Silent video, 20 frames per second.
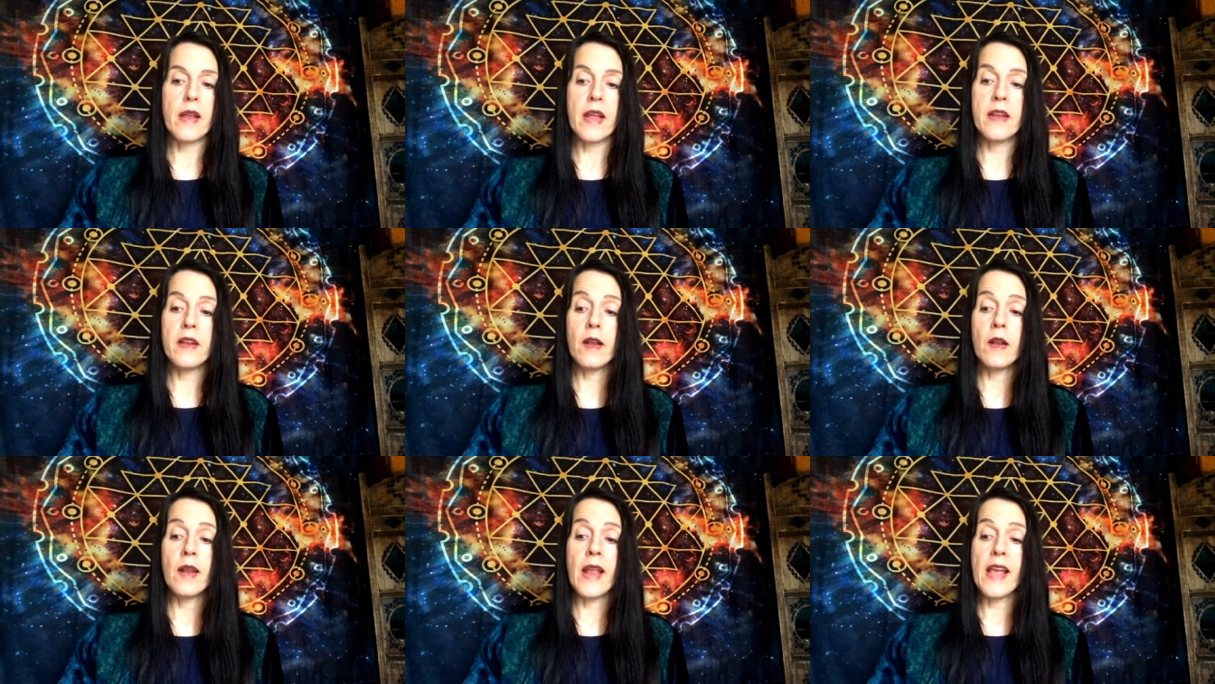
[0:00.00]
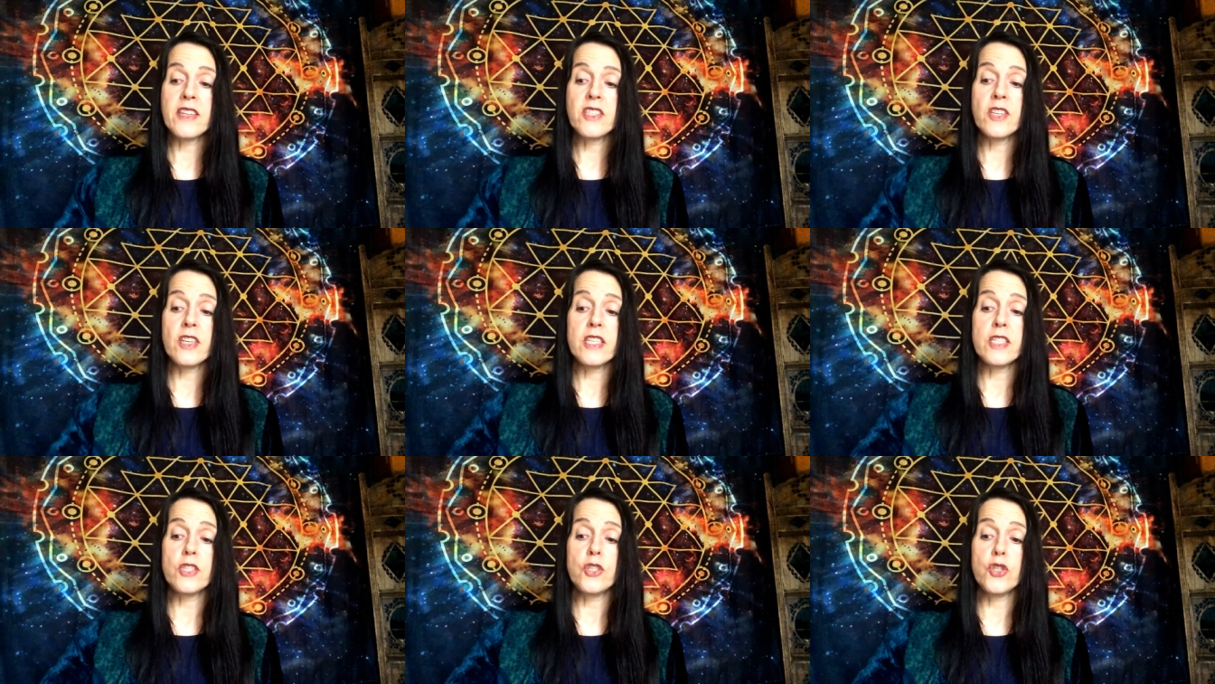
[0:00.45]
And it'll
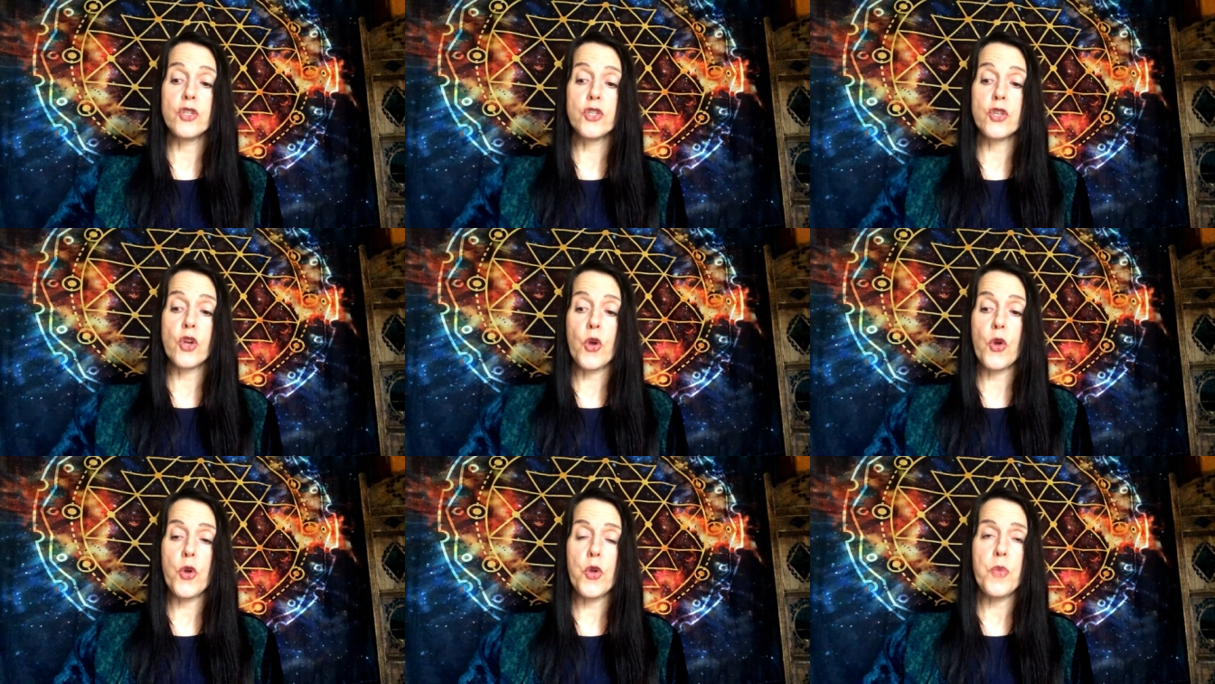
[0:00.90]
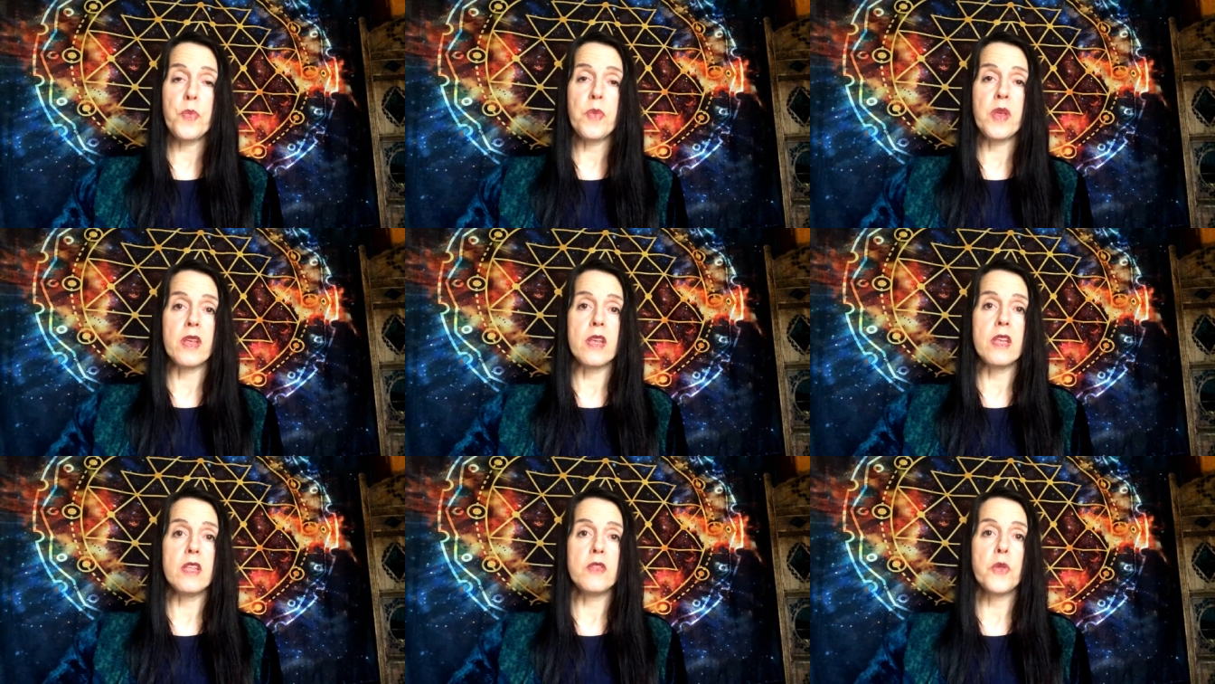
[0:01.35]
actually show
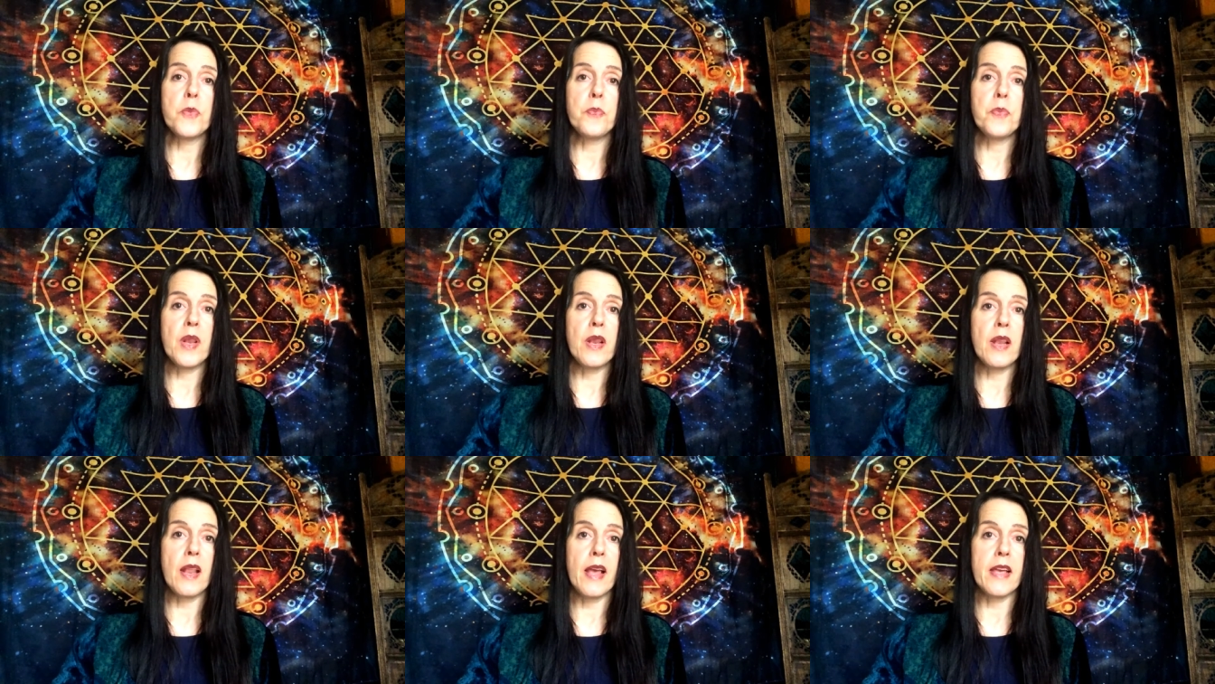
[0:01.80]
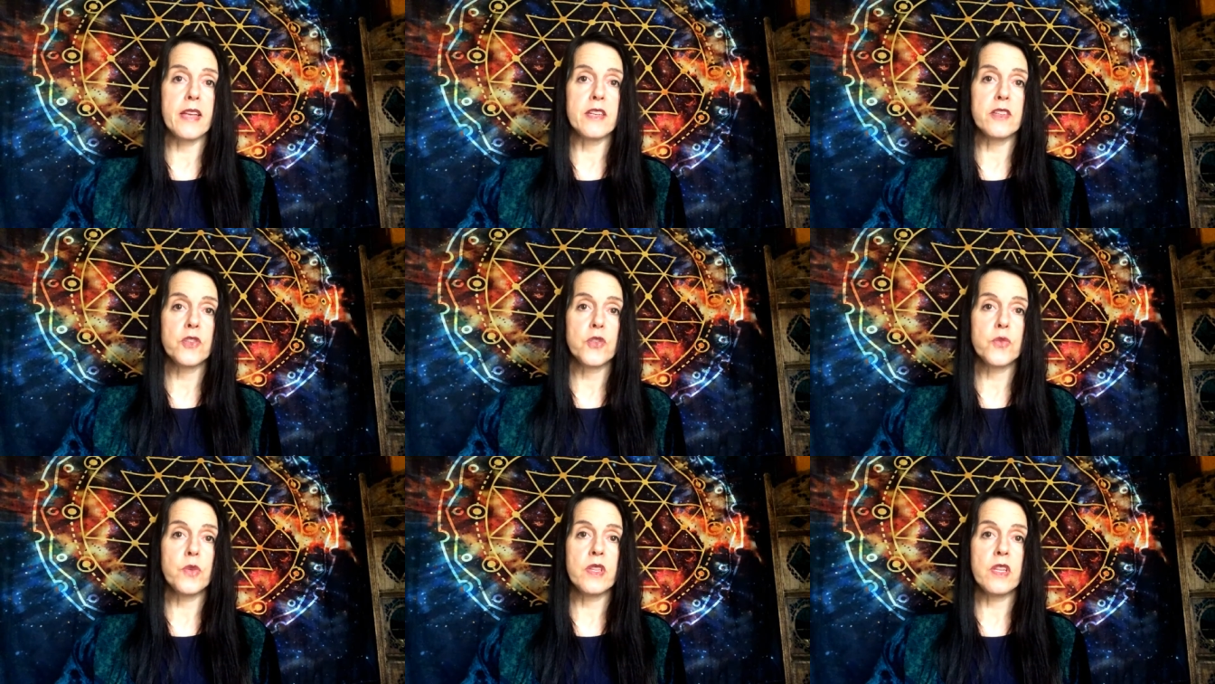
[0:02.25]
me the
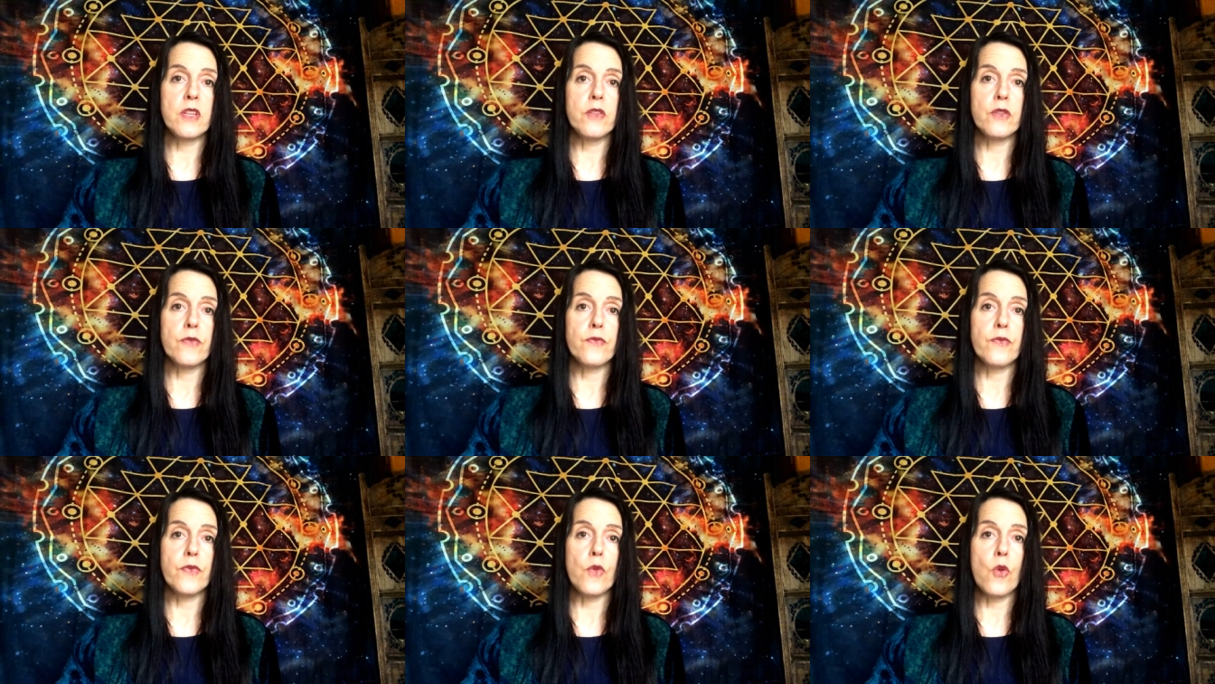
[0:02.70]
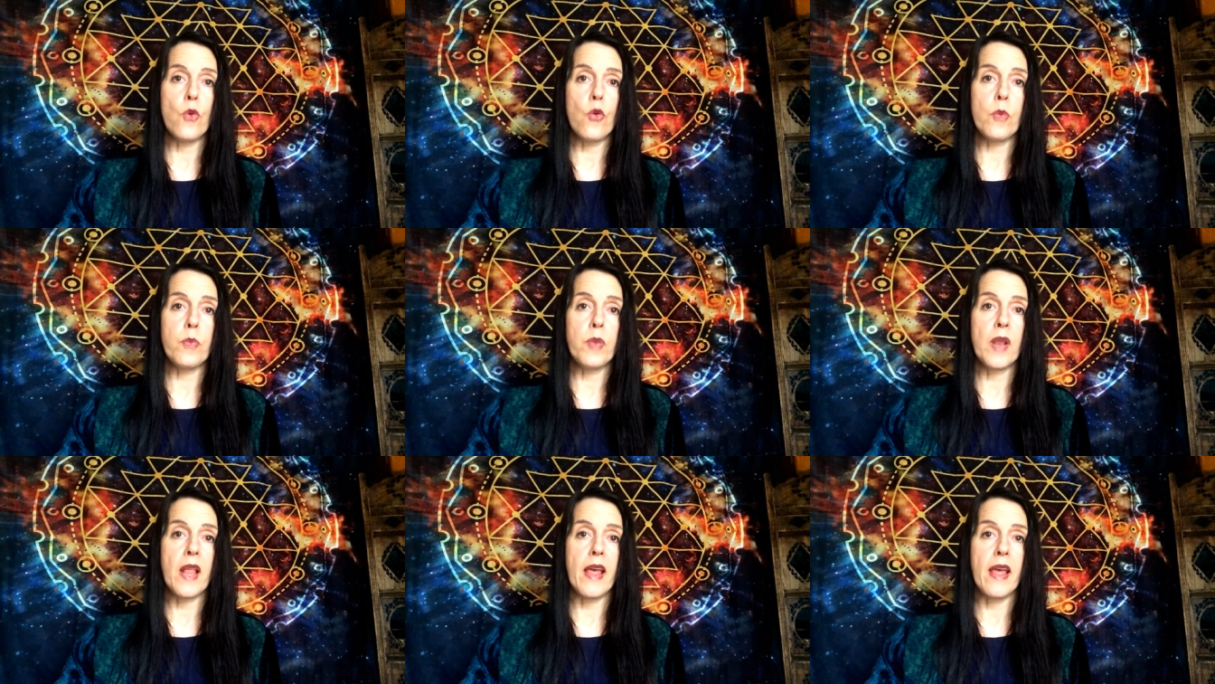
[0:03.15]
place within the
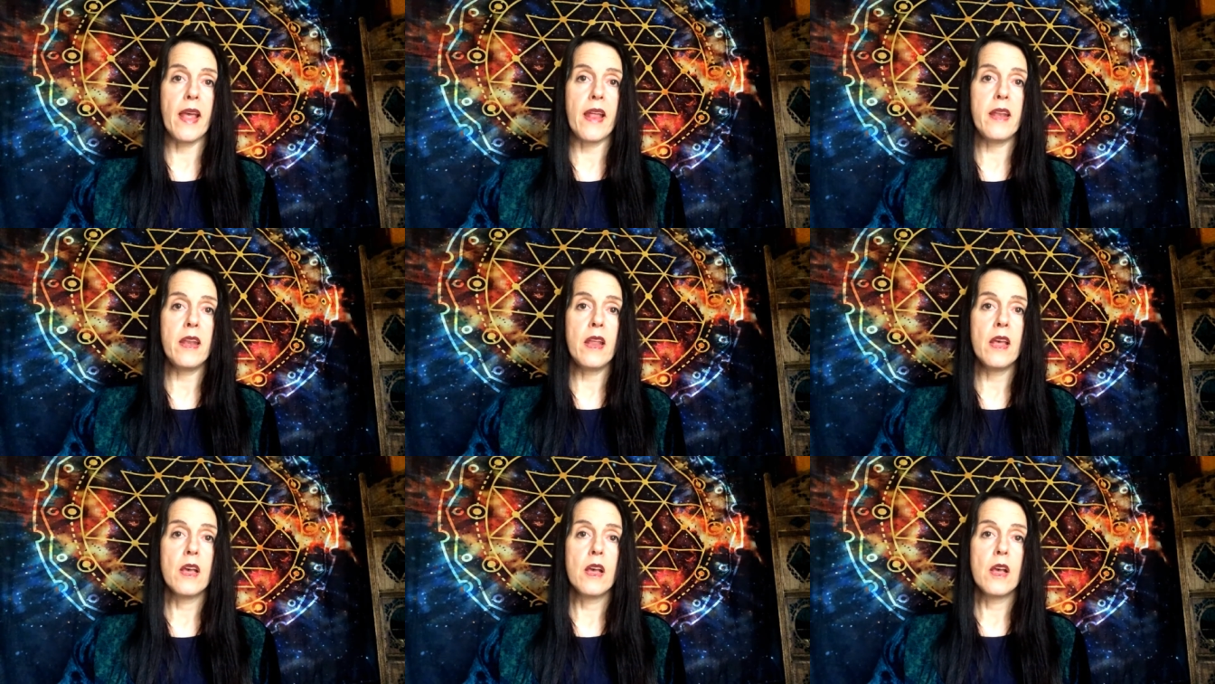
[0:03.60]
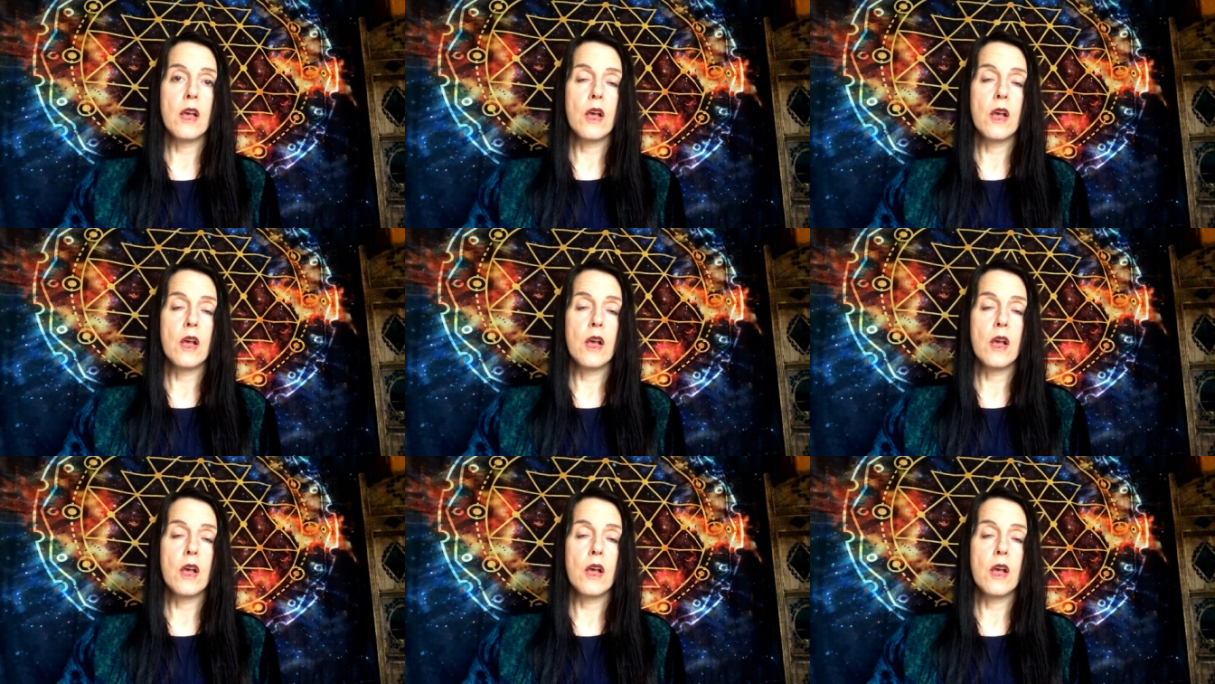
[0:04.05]
floor plan